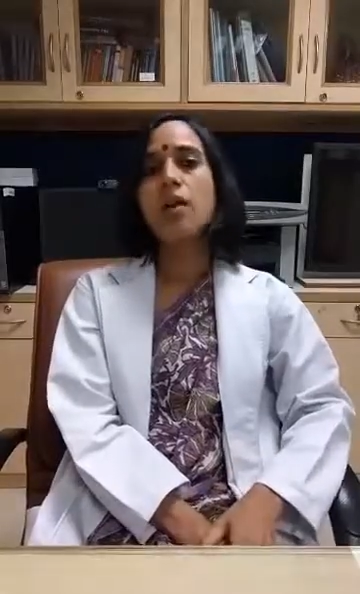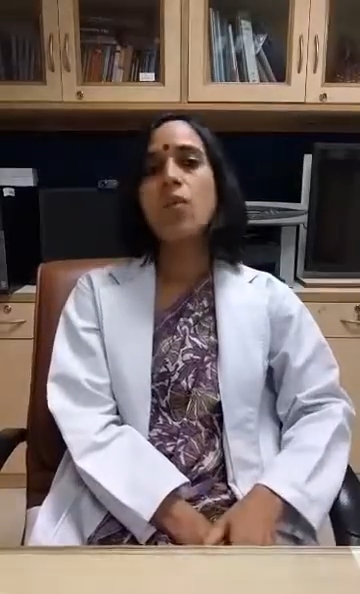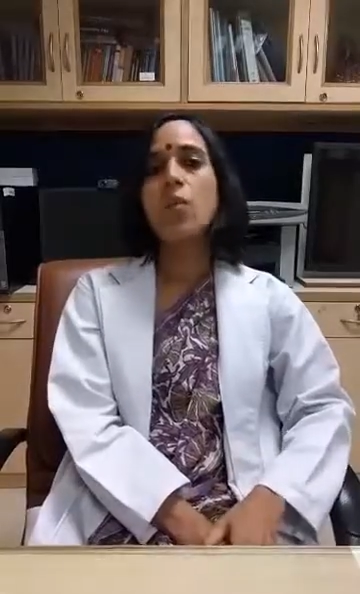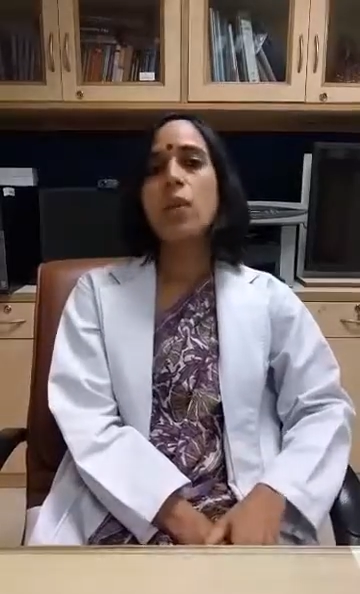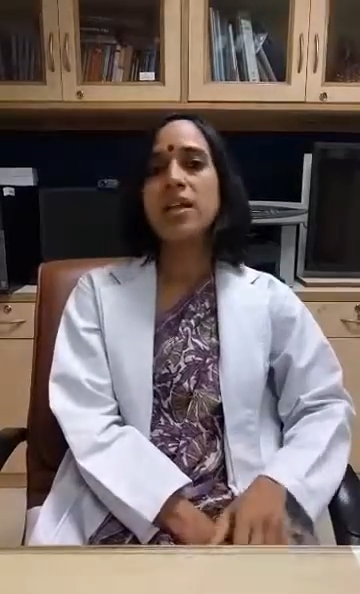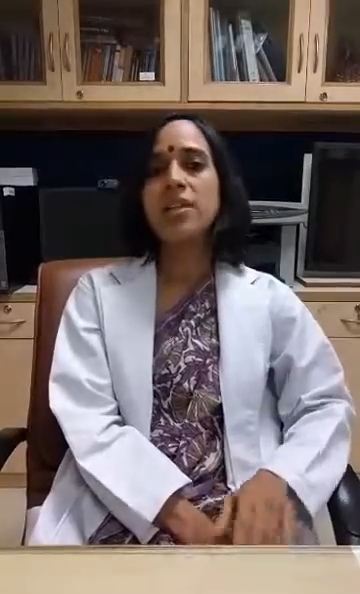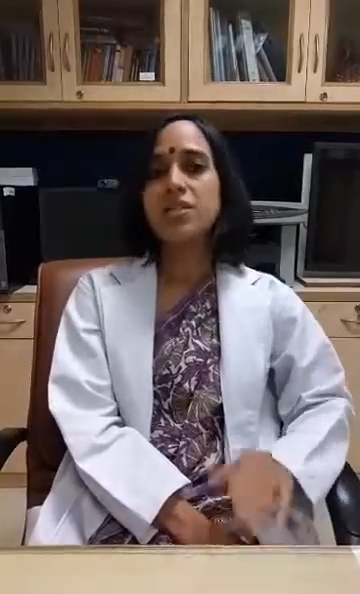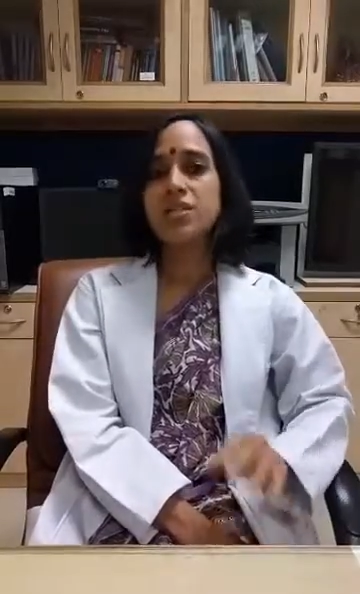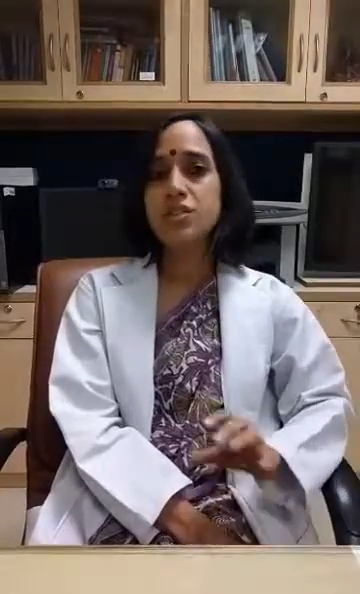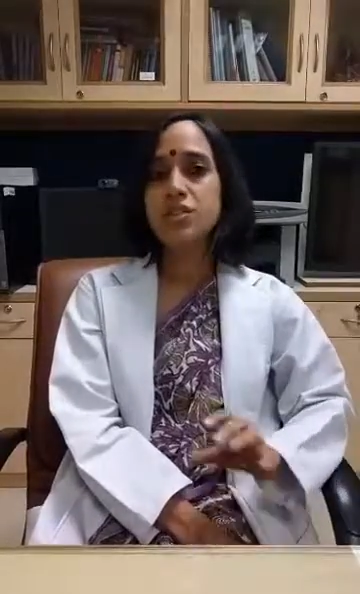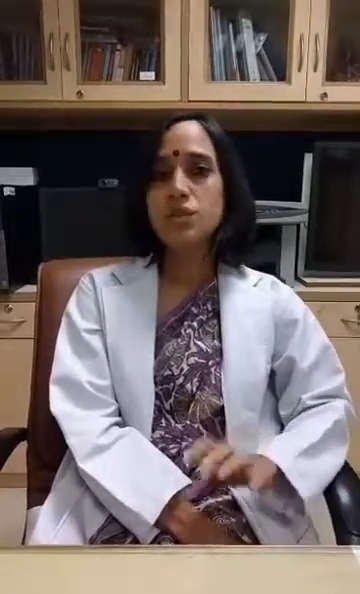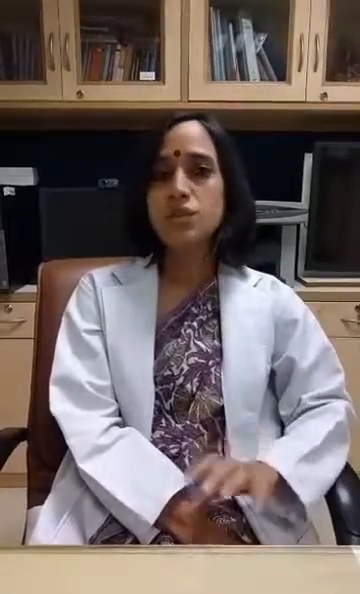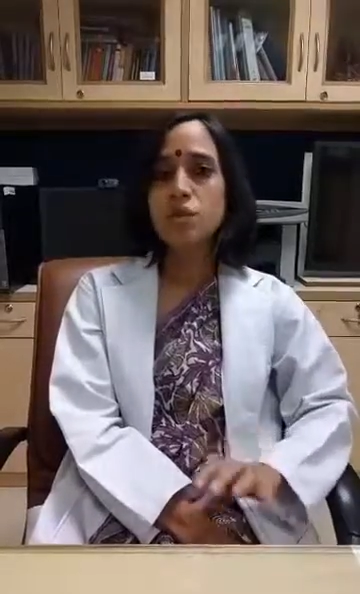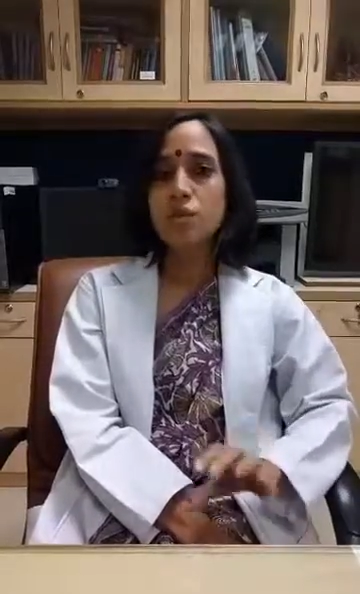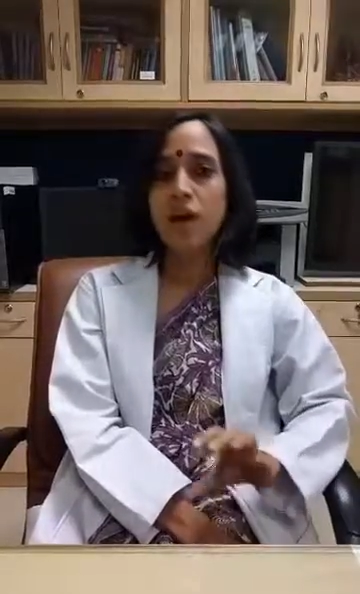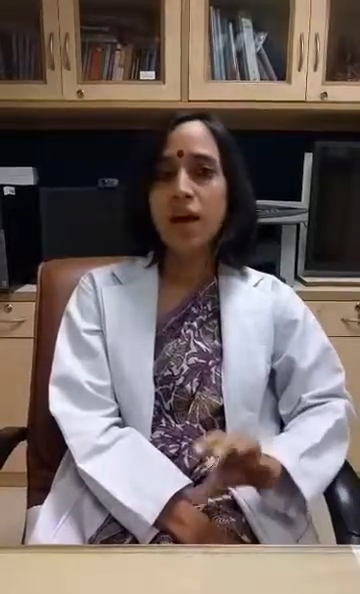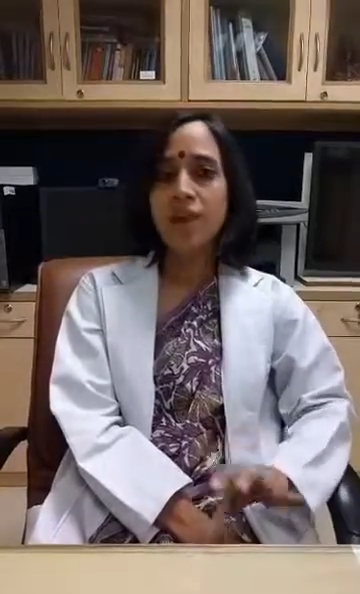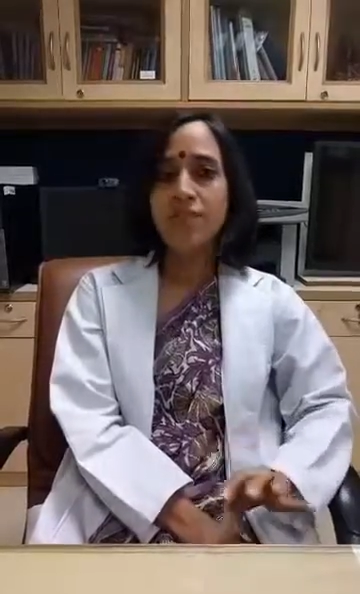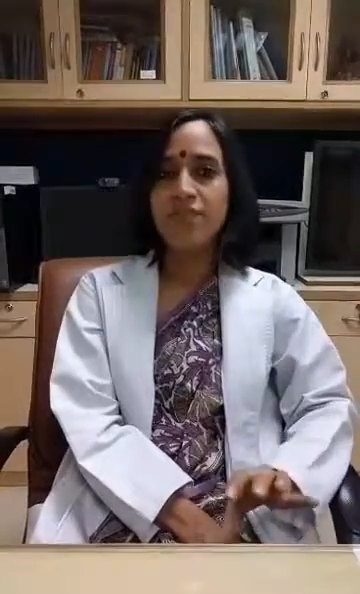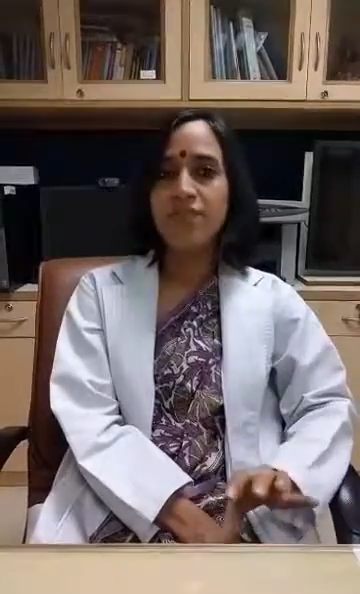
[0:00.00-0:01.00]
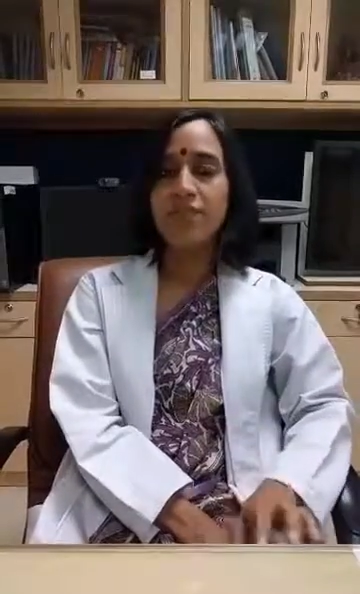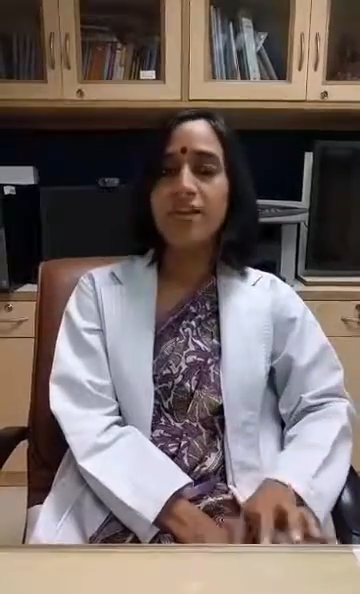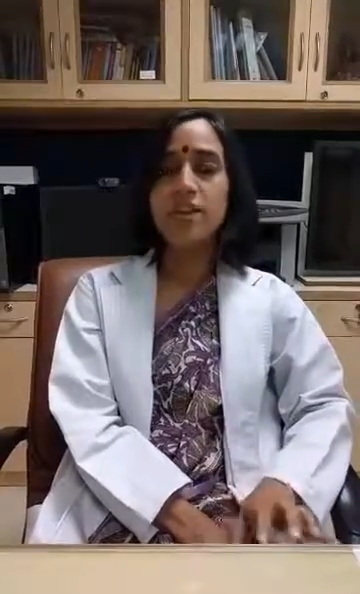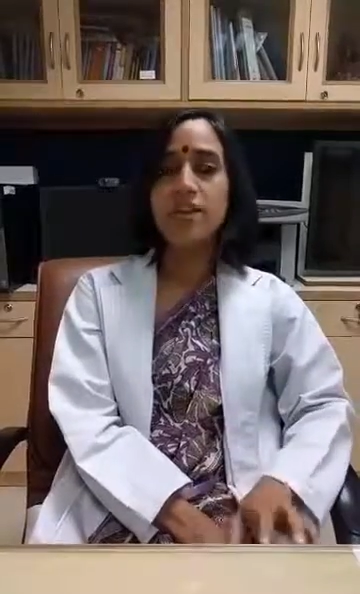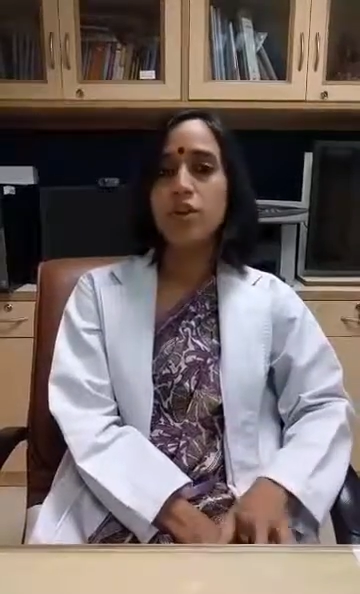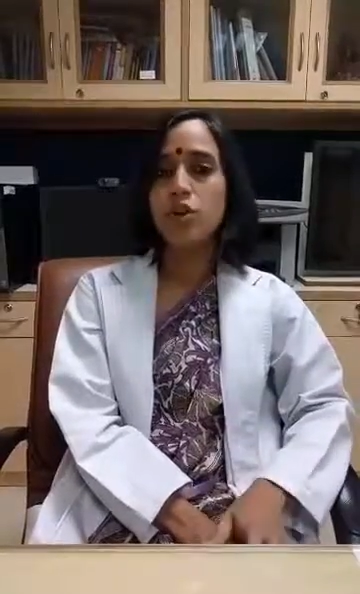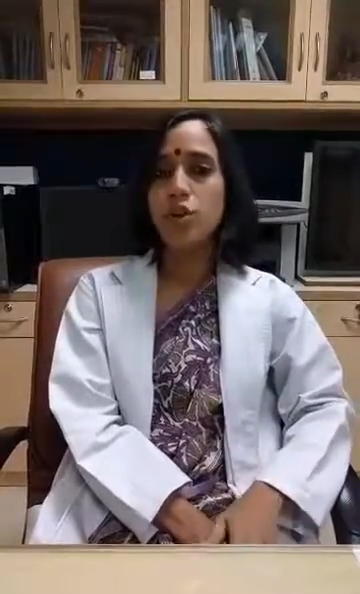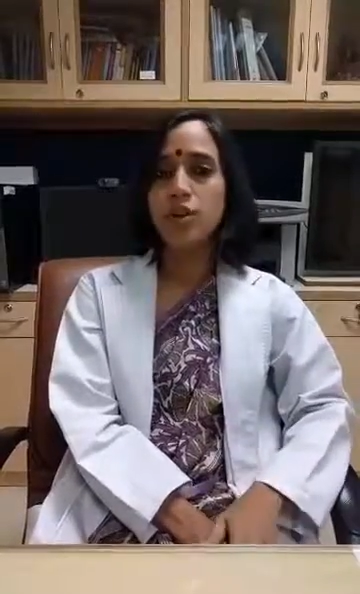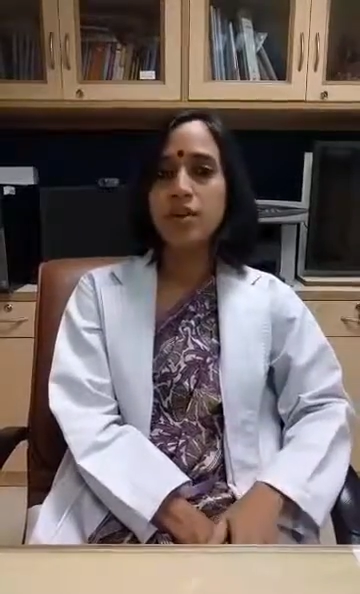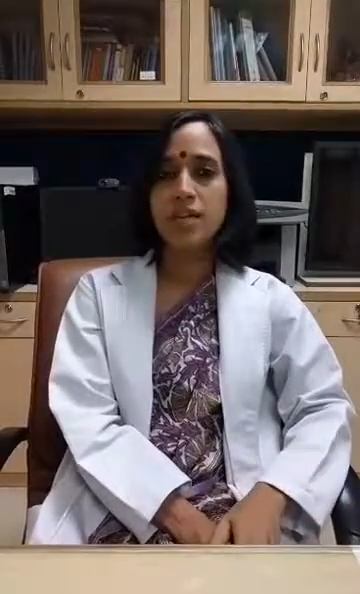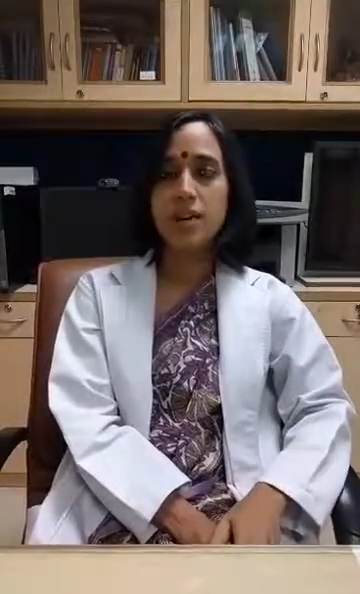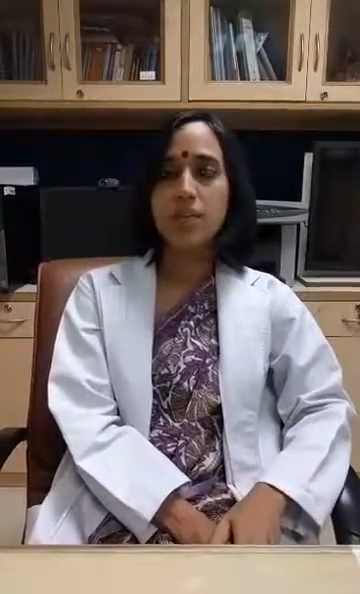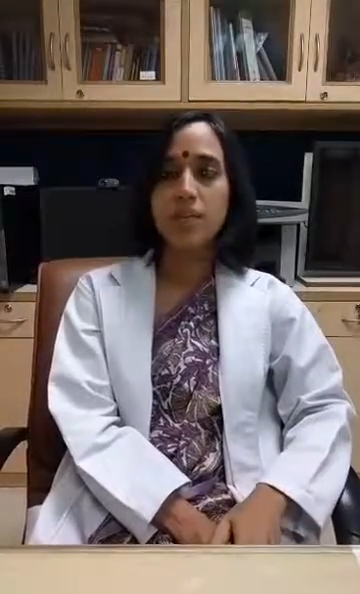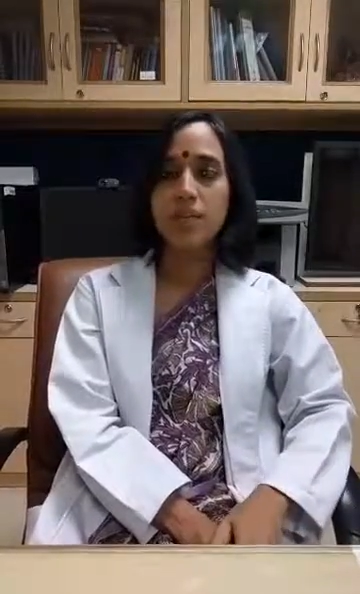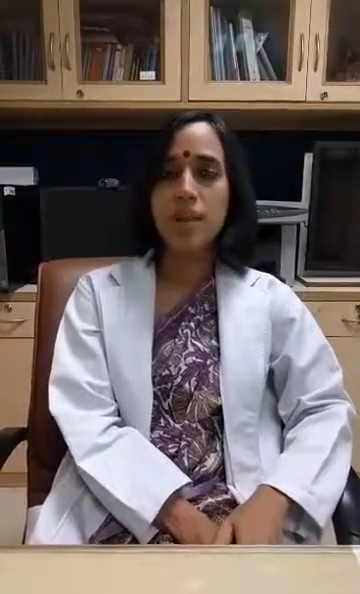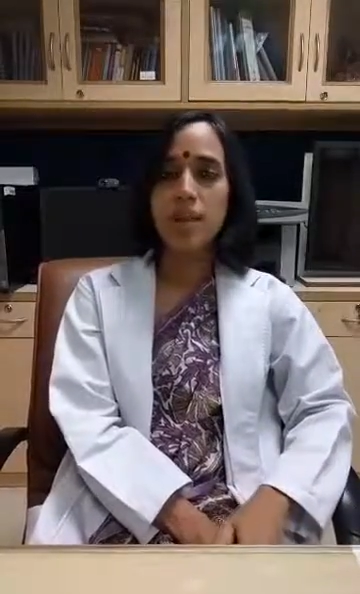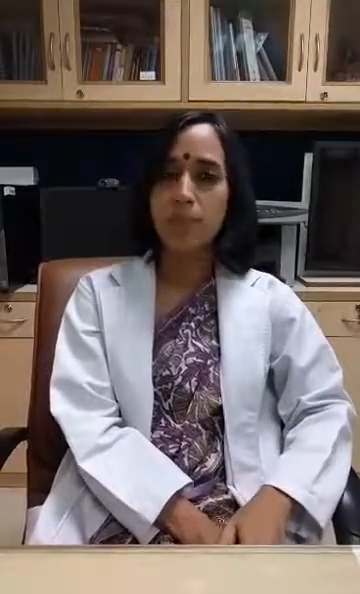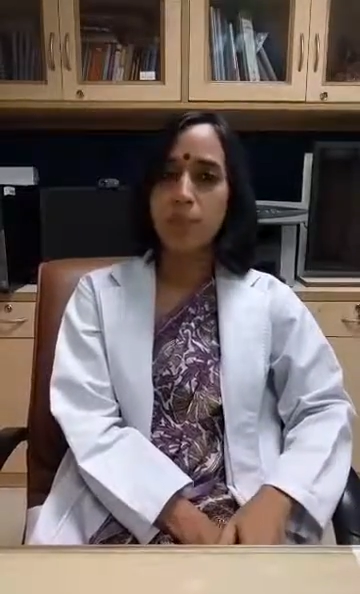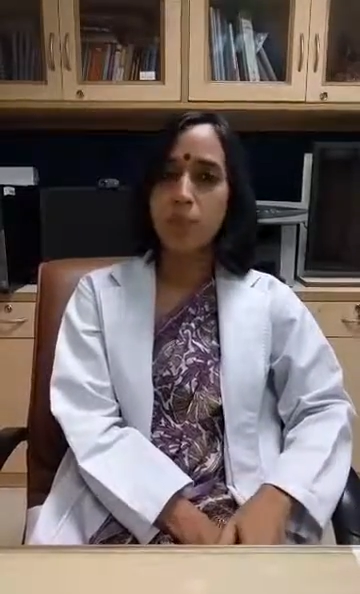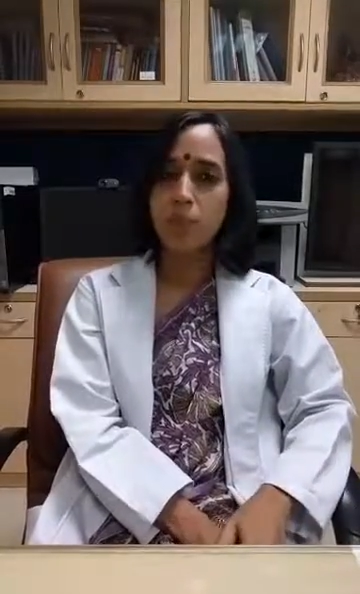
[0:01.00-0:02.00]
once you have filled your
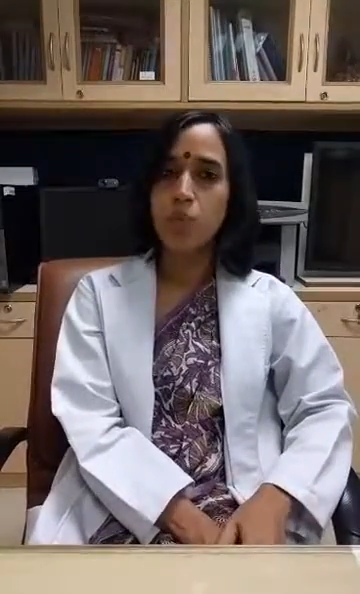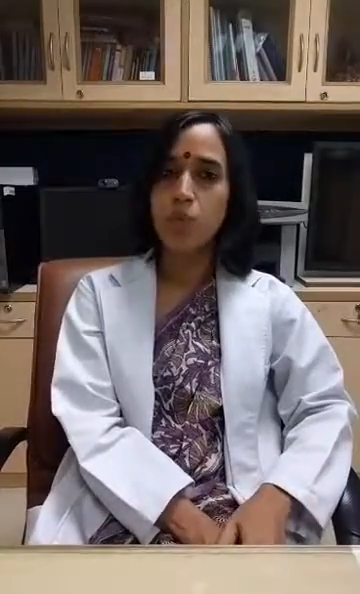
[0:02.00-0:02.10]
tummy up